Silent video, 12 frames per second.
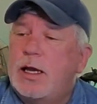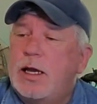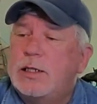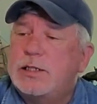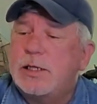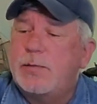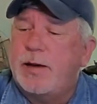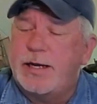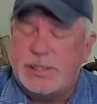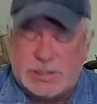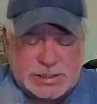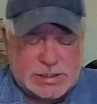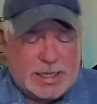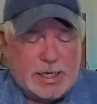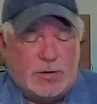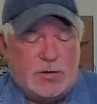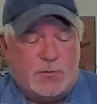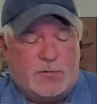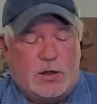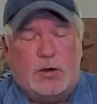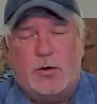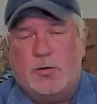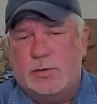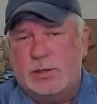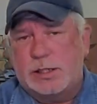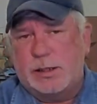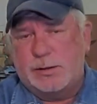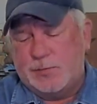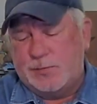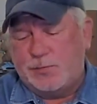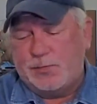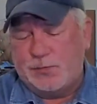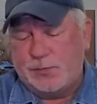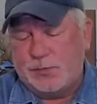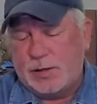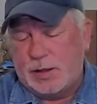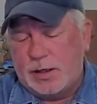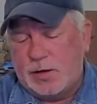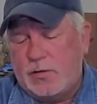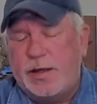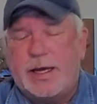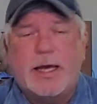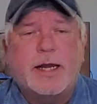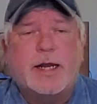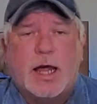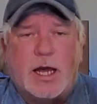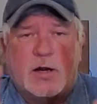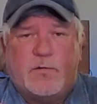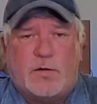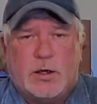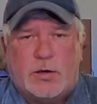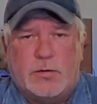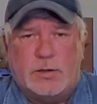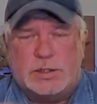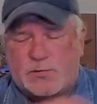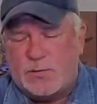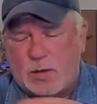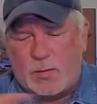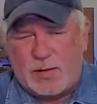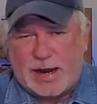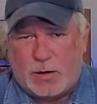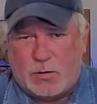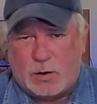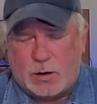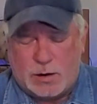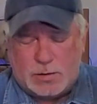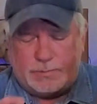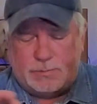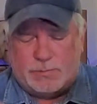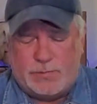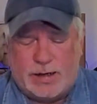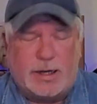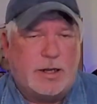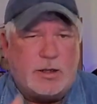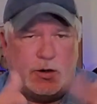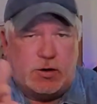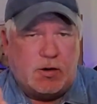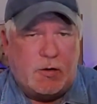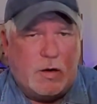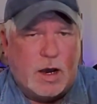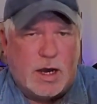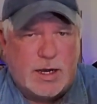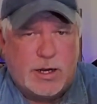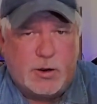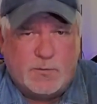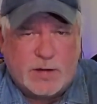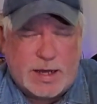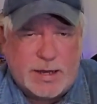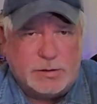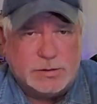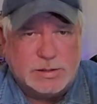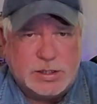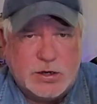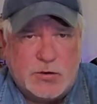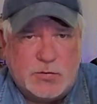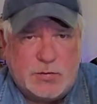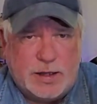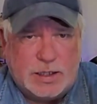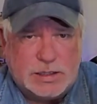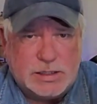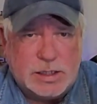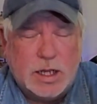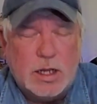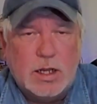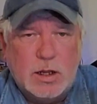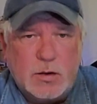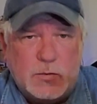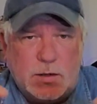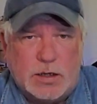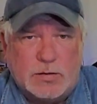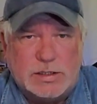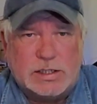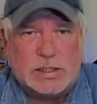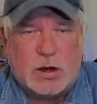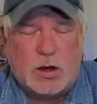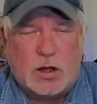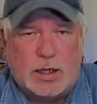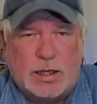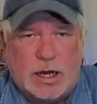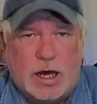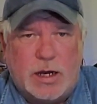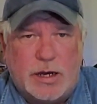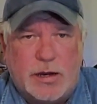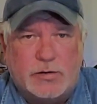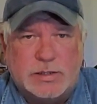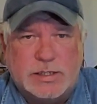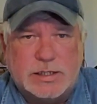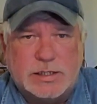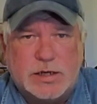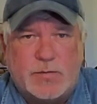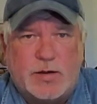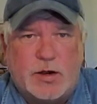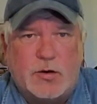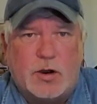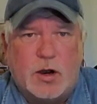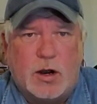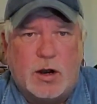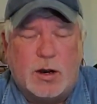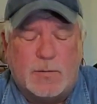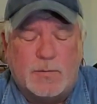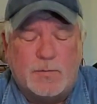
Somebody just needed the fuse, the inline fuse from the power thing. You audiophiles know this. When you install an audio system in your car,